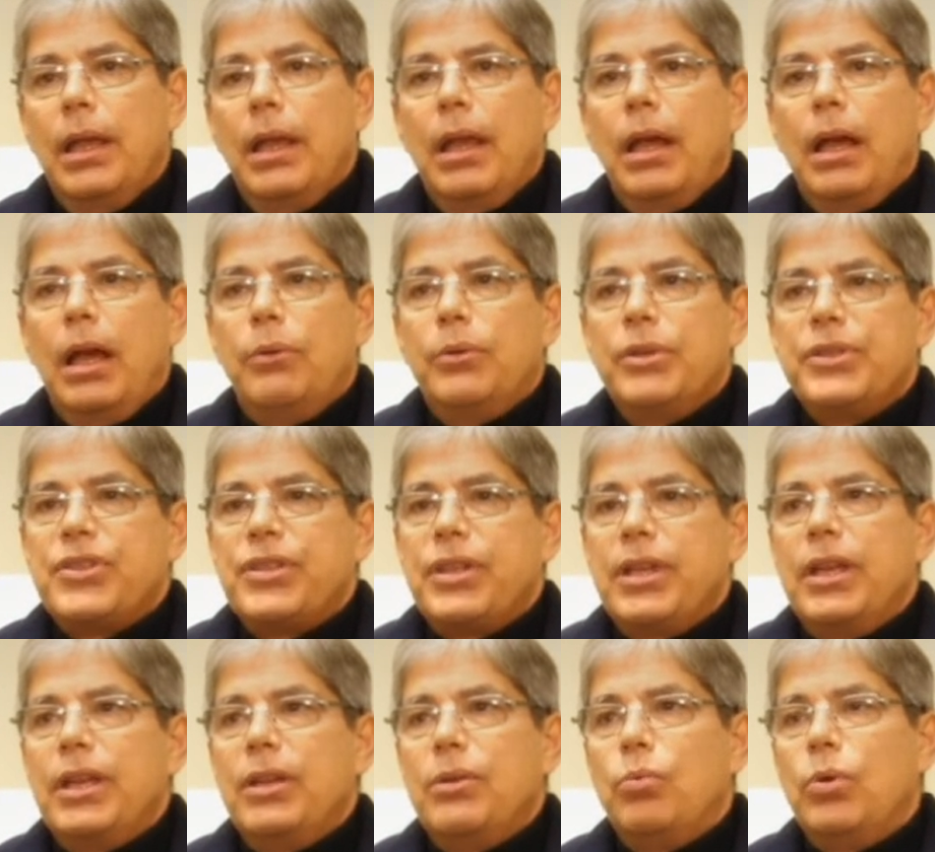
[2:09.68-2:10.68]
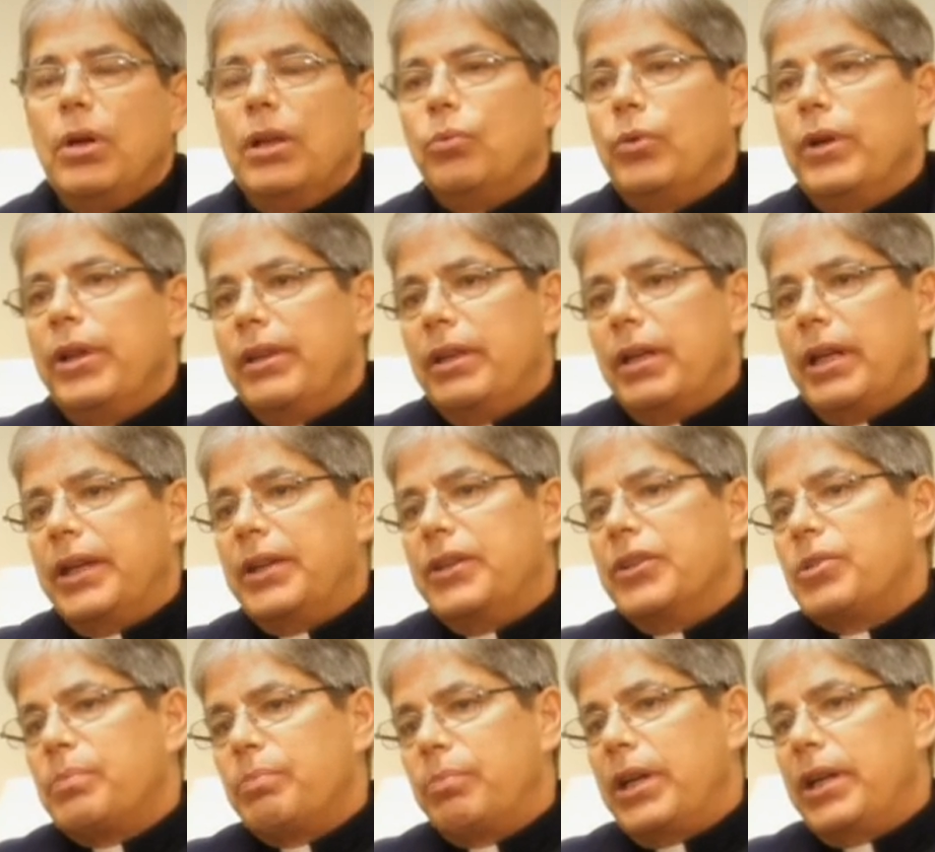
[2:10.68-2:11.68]
I would say one way that I could
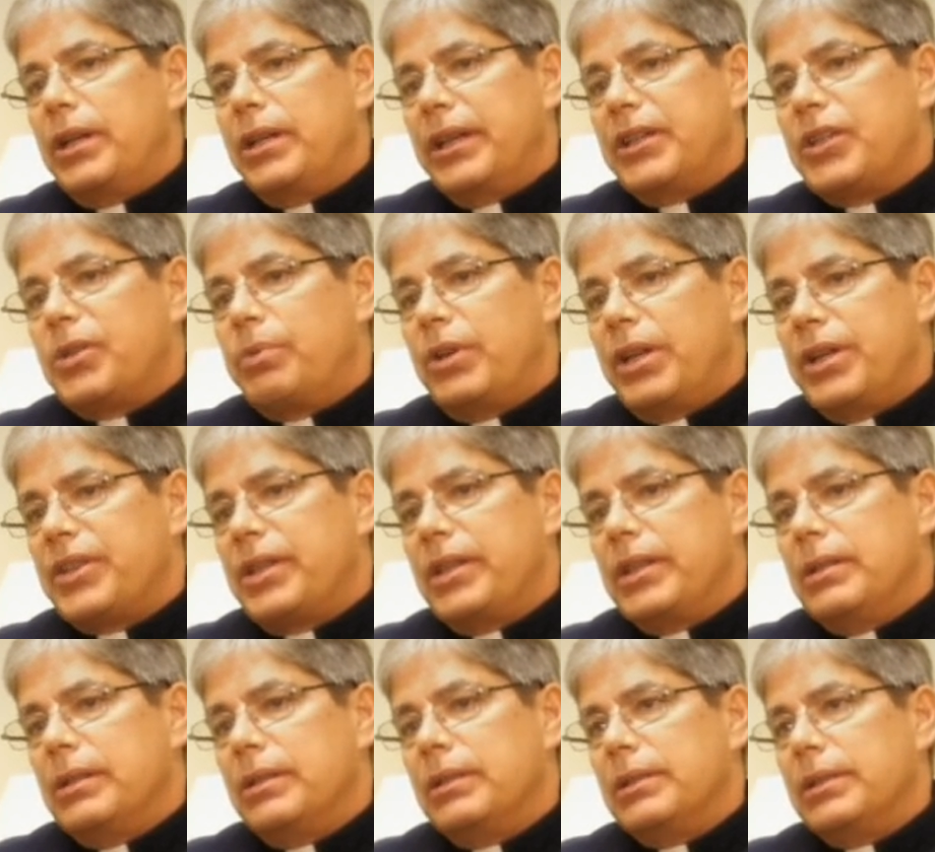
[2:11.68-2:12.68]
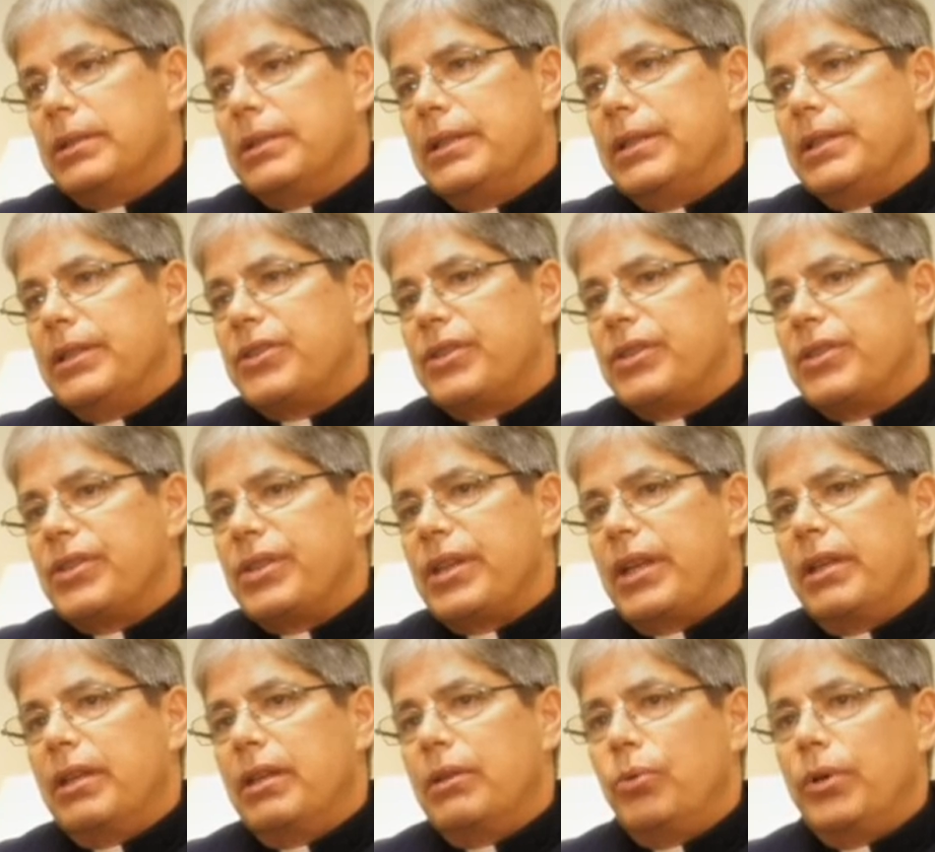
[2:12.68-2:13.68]
express it is to say
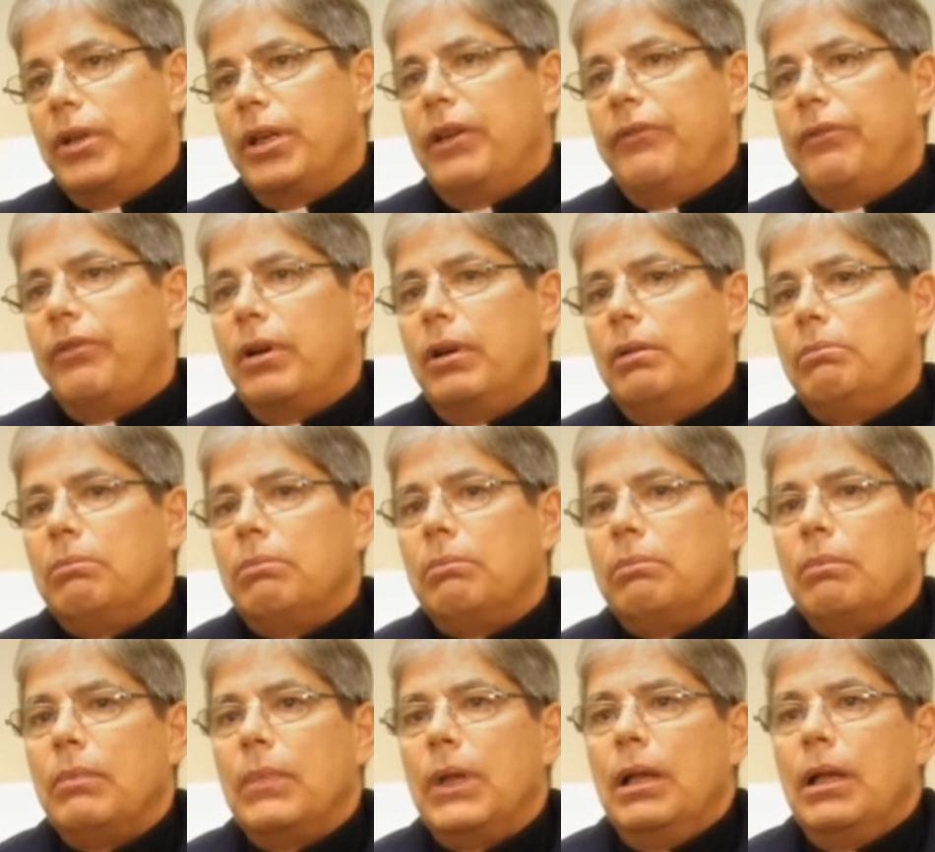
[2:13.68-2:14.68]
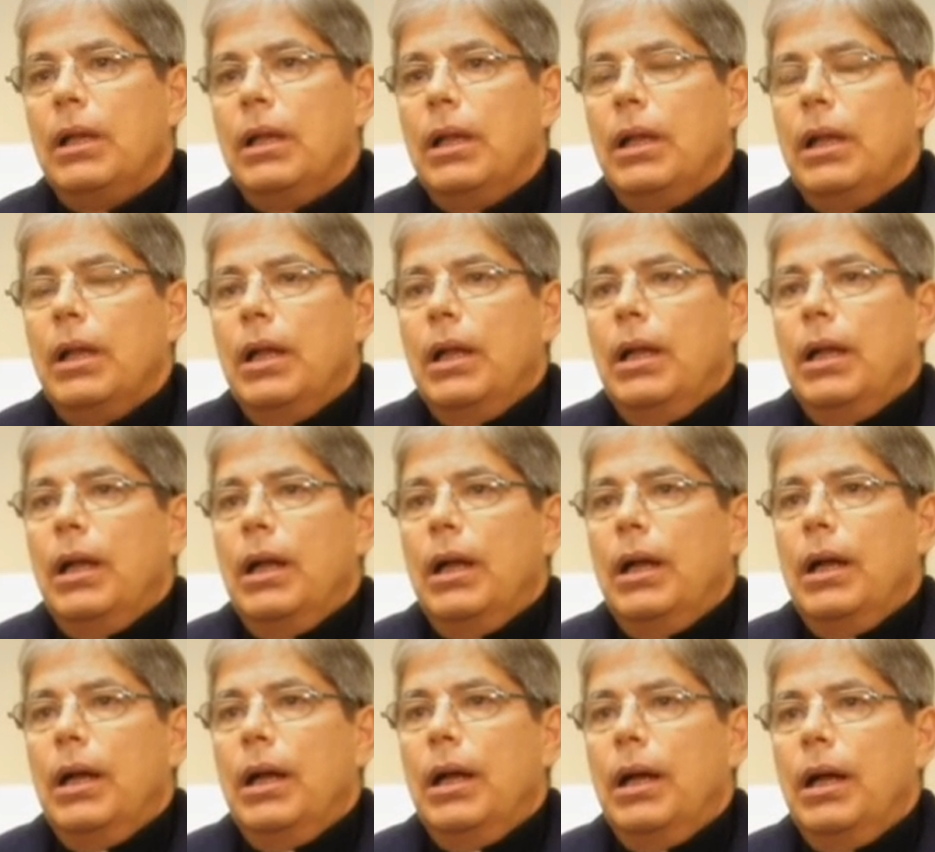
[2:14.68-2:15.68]
that whenever
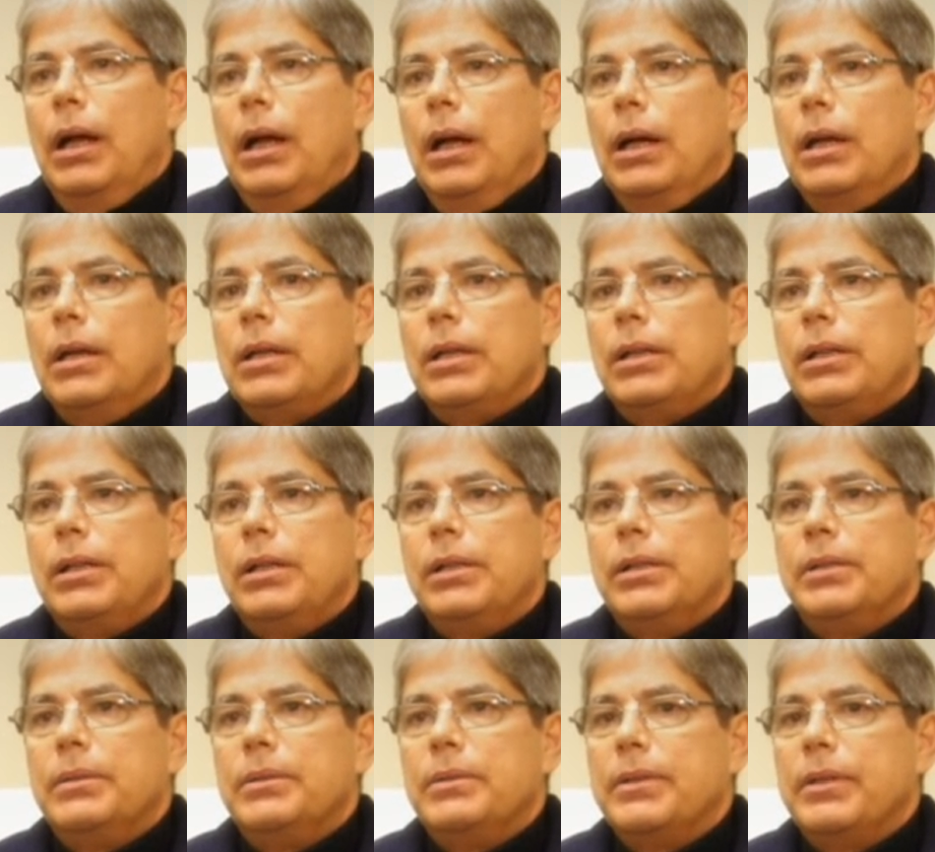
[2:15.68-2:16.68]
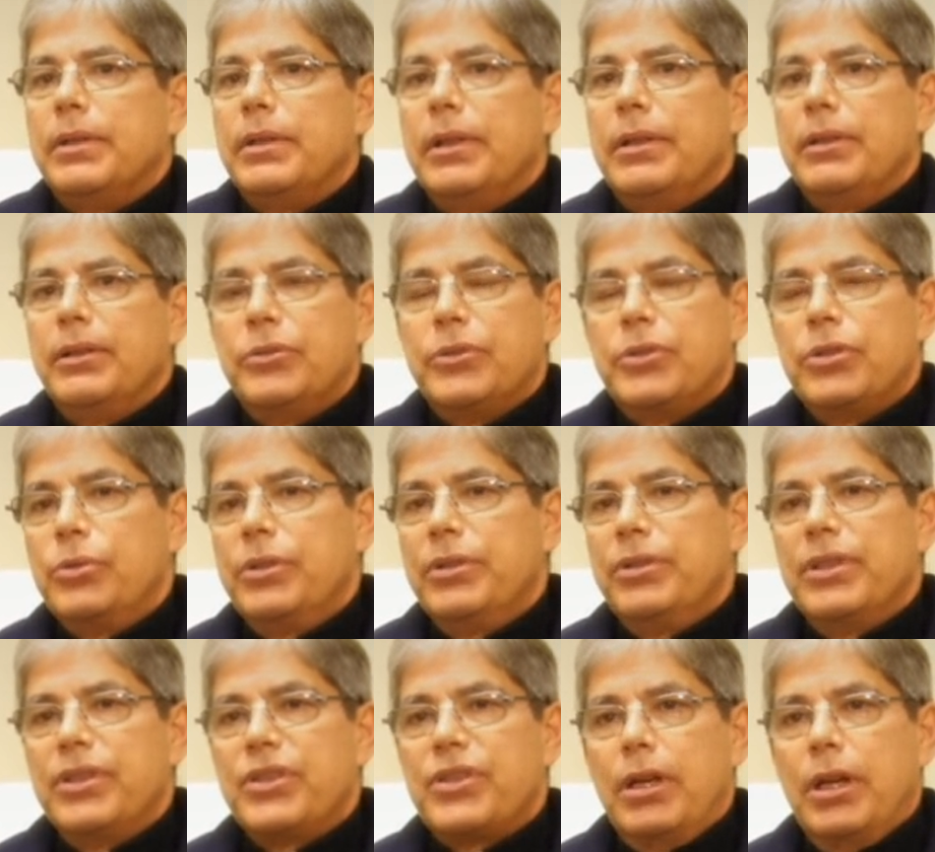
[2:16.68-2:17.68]
uh, I don't do it
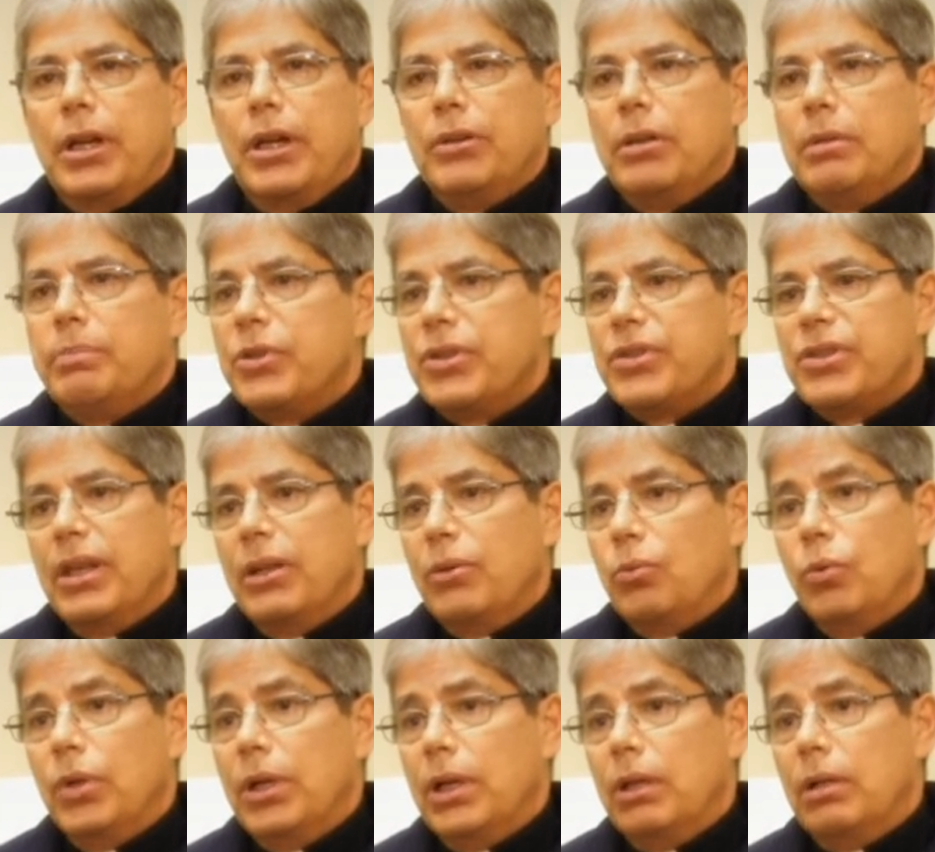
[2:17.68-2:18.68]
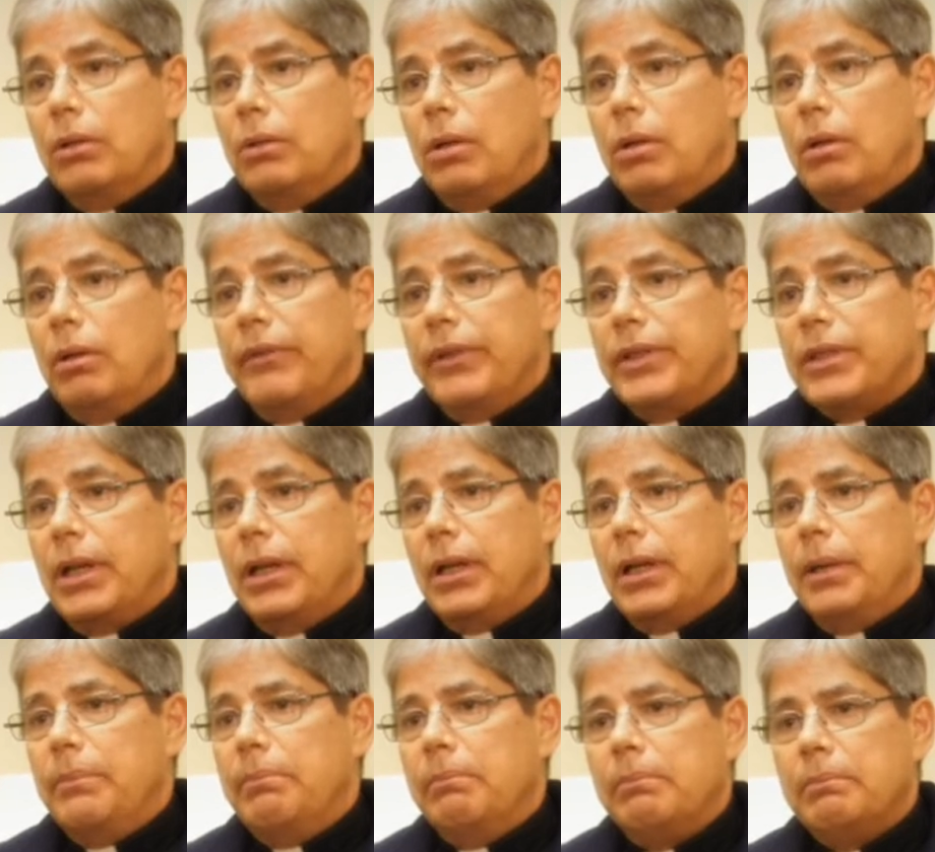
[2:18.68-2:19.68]
this 100% well all the time,